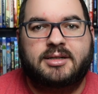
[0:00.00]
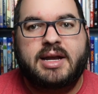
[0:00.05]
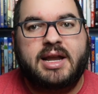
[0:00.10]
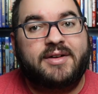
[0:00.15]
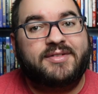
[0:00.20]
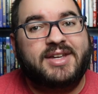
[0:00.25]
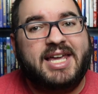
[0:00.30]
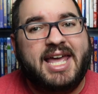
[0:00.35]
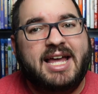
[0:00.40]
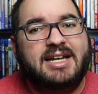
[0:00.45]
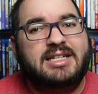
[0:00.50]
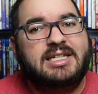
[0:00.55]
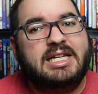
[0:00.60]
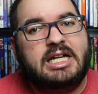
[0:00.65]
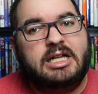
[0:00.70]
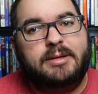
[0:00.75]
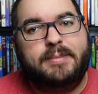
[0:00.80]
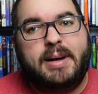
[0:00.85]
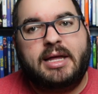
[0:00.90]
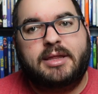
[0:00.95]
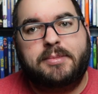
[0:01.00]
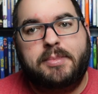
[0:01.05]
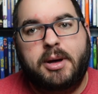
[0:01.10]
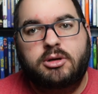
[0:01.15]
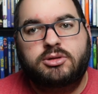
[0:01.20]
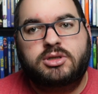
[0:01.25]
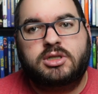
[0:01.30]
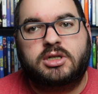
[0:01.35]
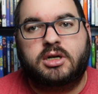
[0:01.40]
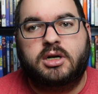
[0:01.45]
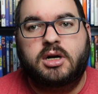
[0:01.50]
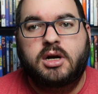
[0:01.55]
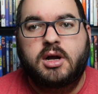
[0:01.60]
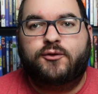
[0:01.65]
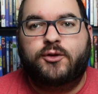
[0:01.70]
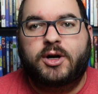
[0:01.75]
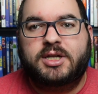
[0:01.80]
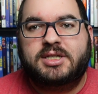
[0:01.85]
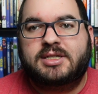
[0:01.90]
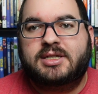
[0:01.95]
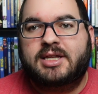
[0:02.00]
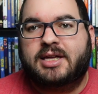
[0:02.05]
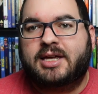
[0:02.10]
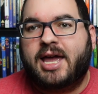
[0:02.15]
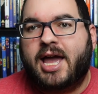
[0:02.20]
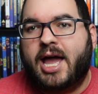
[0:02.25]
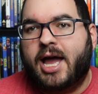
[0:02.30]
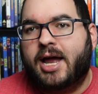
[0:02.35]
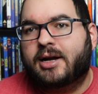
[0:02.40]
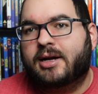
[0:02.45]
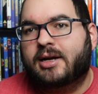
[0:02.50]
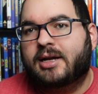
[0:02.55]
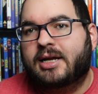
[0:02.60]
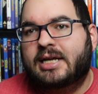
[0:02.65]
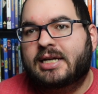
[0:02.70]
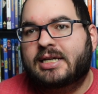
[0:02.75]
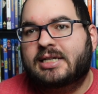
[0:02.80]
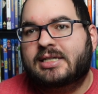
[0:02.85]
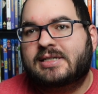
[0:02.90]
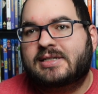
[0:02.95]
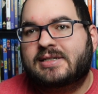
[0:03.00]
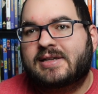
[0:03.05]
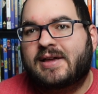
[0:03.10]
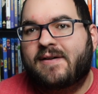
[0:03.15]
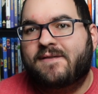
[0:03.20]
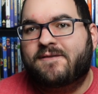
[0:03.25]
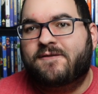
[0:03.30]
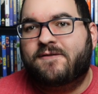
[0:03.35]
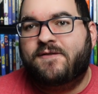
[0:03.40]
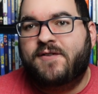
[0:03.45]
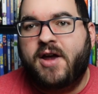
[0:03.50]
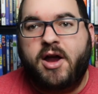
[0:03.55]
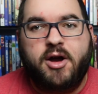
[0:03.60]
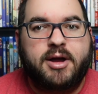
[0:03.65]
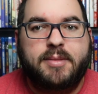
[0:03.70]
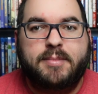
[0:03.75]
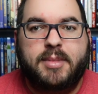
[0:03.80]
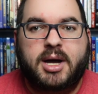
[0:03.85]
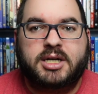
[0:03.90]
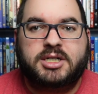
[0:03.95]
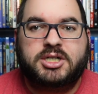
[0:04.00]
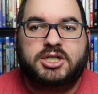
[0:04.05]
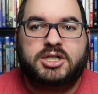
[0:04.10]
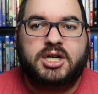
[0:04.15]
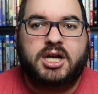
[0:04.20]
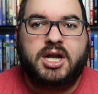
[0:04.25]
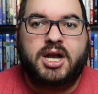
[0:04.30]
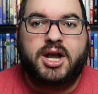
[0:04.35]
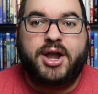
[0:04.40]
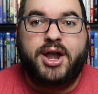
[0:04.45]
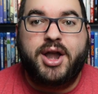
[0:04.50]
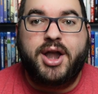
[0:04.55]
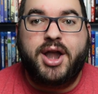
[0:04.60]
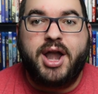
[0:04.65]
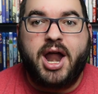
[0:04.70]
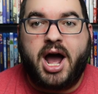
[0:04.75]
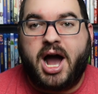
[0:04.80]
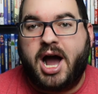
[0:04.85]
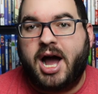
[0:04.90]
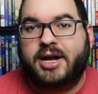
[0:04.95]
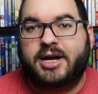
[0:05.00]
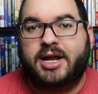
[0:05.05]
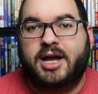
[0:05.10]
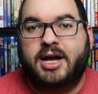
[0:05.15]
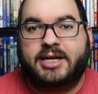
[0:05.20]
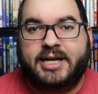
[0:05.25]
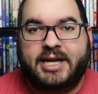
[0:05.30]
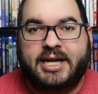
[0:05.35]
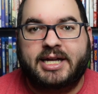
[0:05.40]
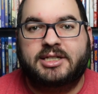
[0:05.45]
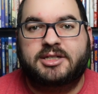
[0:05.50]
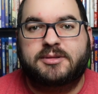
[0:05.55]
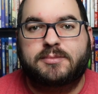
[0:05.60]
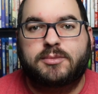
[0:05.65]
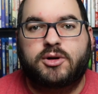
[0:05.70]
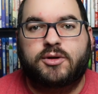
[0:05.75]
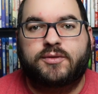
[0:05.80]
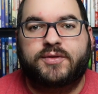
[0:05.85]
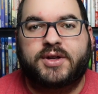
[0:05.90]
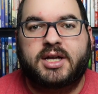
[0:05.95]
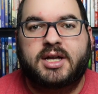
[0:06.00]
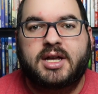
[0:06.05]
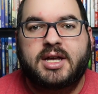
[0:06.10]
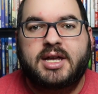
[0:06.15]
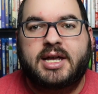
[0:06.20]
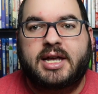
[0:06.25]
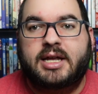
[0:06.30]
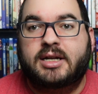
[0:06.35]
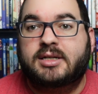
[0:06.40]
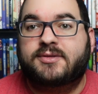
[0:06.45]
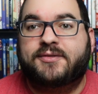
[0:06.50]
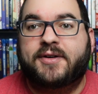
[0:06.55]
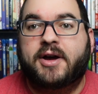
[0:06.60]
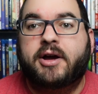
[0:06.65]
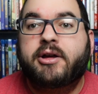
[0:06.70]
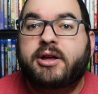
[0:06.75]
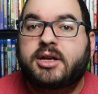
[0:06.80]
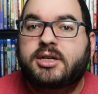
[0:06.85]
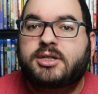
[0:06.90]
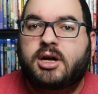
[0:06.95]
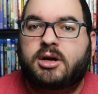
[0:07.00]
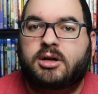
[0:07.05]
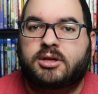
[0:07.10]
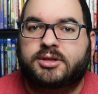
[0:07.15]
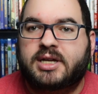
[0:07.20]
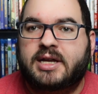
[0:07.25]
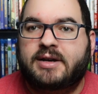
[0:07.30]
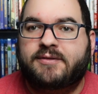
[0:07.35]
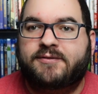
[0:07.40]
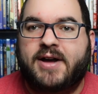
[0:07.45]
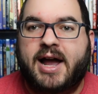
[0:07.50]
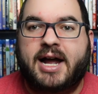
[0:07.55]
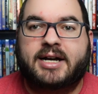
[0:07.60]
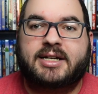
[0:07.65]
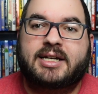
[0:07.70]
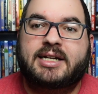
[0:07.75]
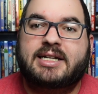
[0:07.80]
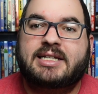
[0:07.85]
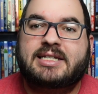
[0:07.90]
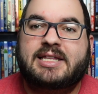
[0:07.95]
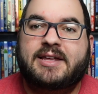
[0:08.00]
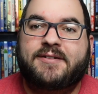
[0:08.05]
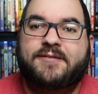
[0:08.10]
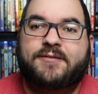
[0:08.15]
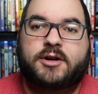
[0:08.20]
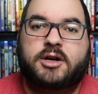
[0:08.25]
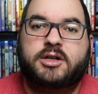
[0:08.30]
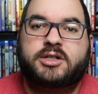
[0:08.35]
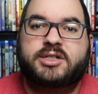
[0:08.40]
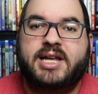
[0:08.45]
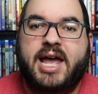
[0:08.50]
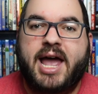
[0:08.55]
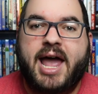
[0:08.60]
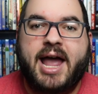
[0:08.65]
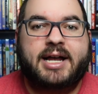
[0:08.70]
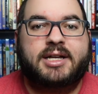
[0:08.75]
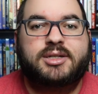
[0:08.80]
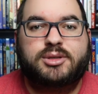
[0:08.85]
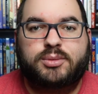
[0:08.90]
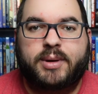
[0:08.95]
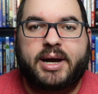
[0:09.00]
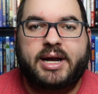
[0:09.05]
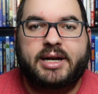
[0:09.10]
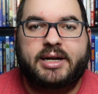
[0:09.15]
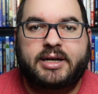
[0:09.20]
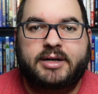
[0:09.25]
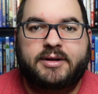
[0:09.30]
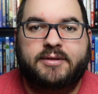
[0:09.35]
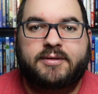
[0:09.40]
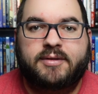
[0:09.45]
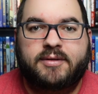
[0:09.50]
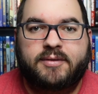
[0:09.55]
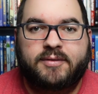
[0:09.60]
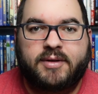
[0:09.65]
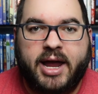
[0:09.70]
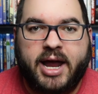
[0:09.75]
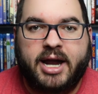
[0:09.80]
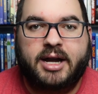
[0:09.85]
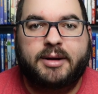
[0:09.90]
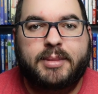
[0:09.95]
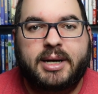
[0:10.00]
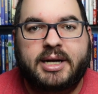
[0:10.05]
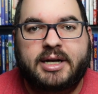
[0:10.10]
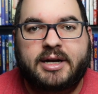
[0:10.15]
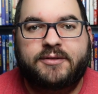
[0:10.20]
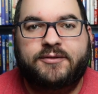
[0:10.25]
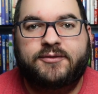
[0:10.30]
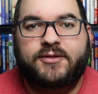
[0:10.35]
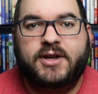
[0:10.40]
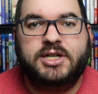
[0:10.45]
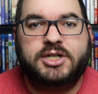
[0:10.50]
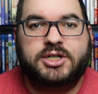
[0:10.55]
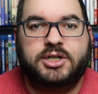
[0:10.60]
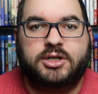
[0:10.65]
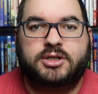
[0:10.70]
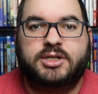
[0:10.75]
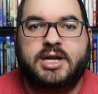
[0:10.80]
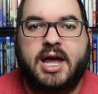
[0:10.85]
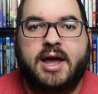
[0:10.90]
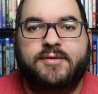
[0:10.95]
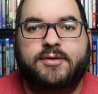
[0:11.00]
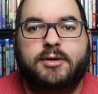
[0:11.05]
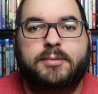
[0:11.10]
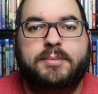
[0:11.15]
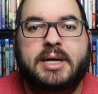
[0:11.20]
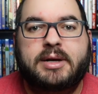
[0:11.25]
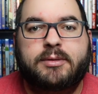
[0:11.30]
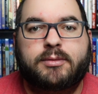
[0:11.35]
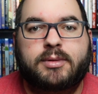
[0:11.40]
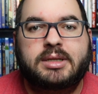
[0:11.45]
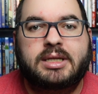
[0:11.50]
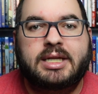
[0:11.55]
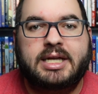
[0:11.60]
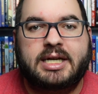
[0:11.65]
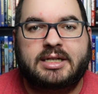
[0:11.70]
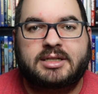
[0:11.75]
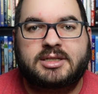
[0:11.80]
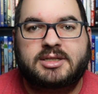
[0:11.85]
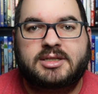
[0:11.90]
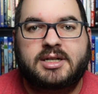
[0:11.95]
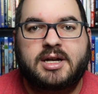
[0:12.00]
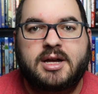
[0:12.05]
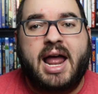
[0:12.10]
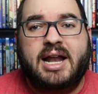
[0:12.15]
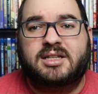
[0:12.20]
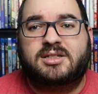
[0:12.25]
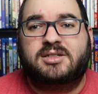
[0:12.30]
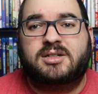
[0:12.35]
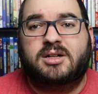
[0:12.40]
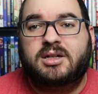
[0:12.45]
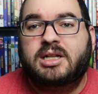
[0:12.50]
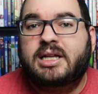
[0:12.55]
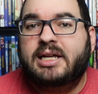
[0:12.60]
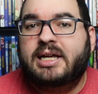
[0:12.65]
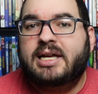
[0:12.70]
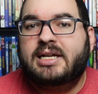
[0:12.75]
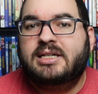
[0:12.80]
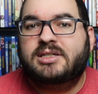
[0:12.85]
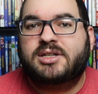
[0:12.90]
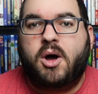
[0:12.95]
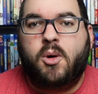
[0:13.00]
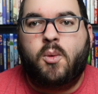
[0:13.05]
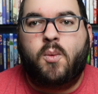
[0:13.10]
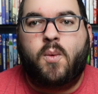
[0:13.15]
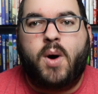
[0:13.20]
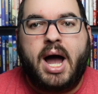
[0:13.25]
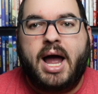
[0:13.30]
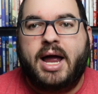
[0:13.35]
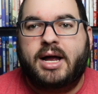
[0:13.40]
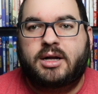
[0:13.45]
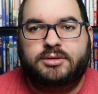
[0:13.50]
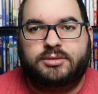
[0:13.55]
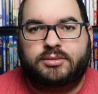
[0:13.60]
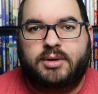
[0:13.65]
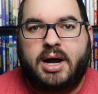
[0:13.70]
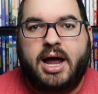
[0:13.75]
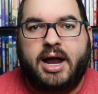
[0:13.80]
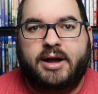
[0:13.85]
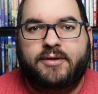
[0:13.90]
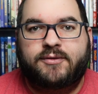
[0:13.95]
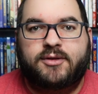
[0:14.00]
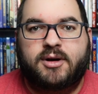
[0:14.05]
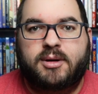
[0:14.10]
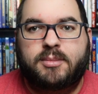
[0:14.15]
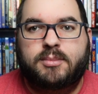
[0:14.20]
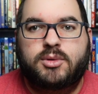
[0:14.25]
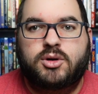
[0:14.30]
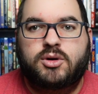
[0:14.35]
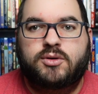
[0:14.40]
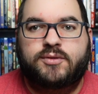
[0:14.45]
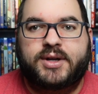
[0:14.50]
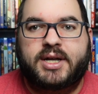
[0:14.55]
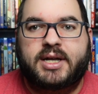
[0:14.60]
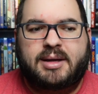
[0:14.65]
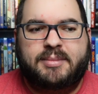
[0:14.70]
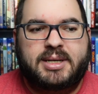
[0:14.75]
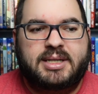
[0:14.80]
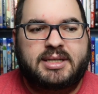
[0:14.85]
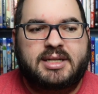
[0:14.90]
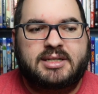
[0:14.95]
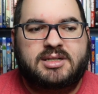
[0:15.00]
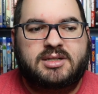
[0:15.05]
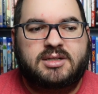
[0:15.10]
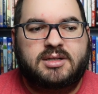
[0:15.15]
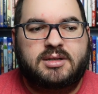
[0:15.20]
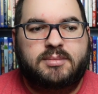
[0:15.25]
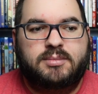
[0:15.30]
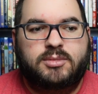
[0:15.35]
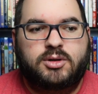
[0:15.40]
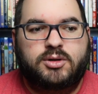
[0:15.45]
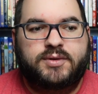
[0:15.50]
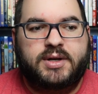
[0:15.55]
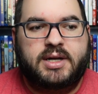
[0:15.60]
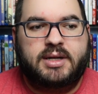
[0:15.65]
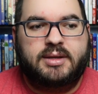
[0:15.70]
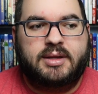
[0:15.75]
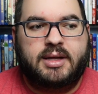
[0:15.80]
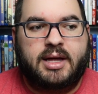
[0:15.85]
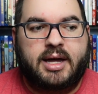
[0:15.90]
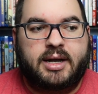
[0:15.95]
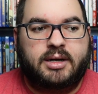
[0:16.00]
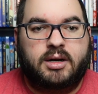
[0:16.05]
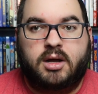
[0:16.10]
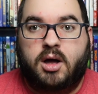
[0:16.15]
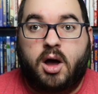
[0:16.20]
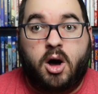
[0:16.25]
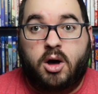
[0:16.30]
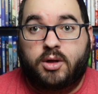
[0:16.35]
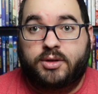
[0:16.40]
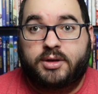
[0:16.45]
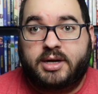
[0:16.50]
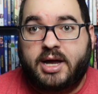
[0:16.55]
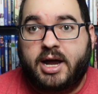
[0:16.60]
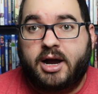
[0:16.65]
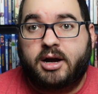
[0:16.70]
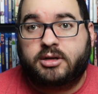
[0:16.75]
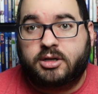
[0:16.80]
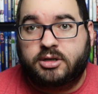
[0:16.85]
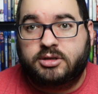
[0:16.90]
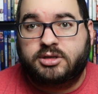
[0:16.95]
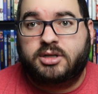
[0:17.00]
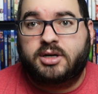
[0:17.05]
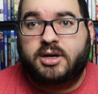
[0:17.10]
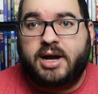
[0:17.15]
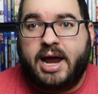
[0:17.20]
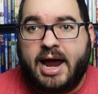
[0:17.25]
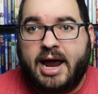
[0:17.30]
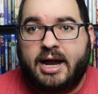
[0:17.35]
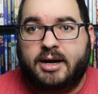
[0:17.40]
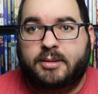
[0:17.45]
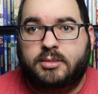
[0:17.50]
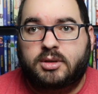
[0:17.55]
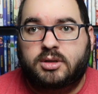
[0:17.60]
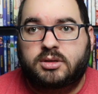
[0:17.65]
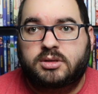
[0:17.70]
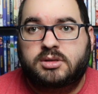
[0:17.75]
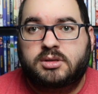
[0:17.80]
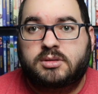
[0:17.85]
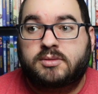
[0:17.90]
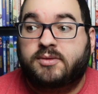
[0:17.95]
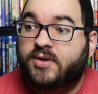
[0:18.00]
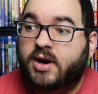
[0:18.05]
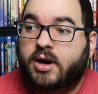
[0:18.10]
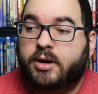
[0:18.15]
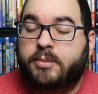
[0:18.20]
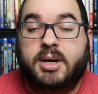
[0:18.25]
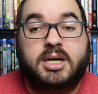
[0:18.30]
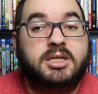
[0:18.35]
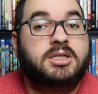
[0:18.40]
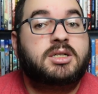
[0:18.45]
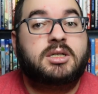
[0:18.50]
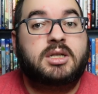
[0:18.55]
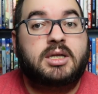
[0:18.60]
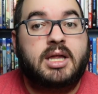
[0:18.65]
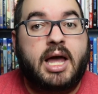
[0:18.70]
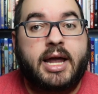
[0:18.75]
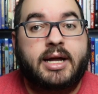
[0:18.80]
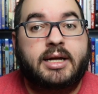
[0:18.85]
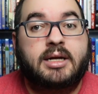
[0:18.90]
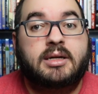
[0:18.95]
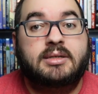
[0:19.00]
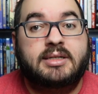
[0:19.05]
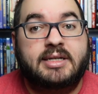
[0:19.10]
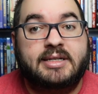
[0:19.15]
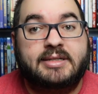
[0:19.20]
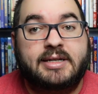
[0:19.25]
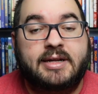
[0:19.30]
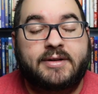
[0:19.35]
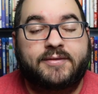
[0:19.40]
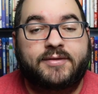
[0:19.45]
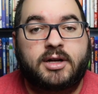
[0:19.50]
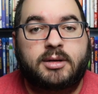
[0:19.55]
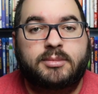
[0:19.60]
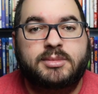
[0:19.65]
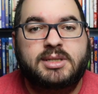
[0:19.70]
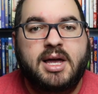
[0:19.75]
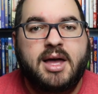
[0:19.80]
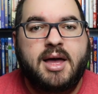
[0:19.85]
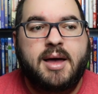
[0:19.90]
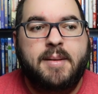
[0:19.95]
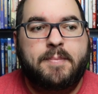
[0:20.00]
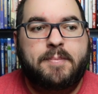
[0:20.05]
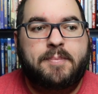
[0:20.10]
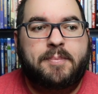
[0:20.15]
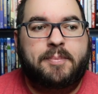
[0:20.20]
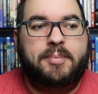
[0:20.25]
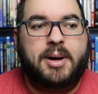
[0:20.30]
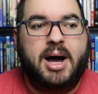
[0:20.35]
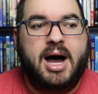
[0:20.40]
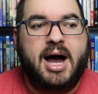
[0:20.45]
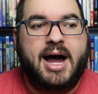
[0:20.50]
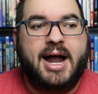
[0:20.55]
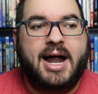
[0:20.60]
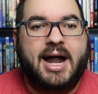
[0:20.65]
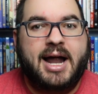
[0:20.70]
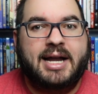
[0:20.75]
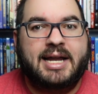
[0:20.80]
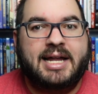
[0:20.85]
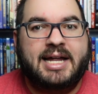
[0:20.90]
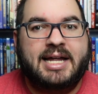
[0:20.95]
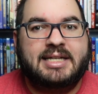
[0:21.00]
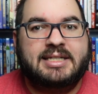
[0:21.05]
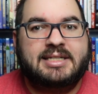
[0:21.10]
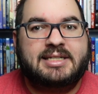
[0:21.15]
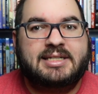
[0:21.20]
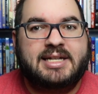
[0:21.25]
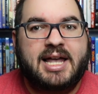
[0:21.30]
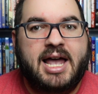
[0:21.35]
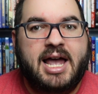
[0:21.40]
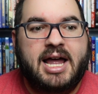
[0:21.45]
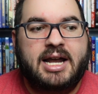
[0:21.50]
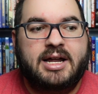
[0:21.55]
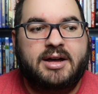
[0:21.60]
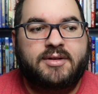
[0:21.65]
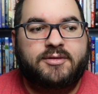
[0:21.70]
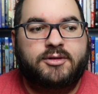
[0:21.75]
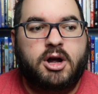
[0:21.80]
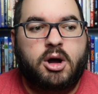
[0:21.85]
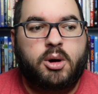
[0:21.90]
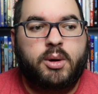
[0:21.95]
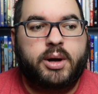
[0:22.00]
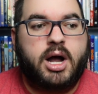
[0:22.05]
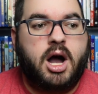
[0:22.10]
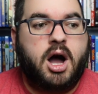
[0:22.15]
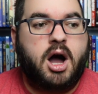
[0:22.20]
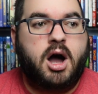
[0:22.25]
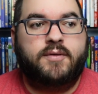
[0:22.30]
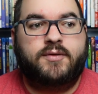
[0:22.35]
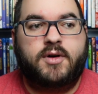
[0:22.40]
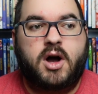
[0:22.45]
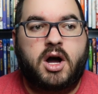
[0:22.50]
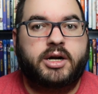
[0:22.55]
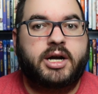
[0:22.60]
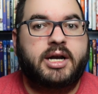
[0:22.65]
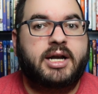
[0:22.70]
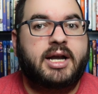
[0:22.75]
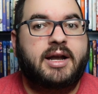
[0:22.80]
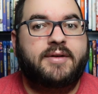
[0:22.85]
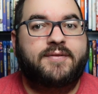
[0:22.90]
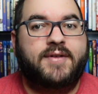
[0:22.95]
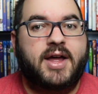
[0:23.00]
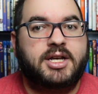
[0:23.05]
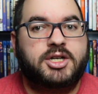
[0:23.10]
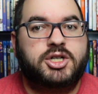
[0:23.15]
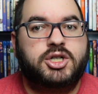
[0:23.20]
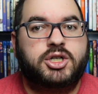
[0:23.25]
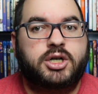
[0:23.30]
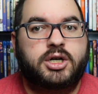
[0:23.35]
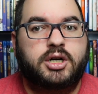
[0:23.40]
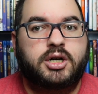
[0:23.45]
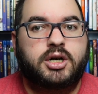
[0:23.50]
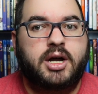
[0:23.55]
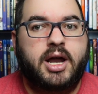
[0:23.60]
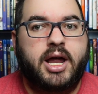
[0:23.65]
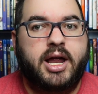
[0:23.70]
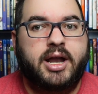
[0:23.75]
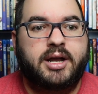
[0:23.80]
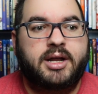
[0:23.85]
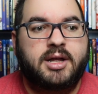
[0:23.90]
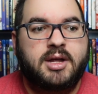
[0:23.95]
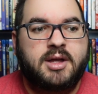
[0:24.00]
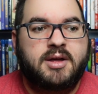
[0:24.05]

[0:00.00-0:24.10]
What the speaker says: Now, if you can't tell by the poster, Fritz the Cat is very much not a kid's movie. It is very adult. In fact, it is the first X-rated animated feature to ever be released. And it certainly is a wild ride for a movie. I mean, this is a movie that all the characters are animals, very much like Disney films, but instead of going off on an adventure and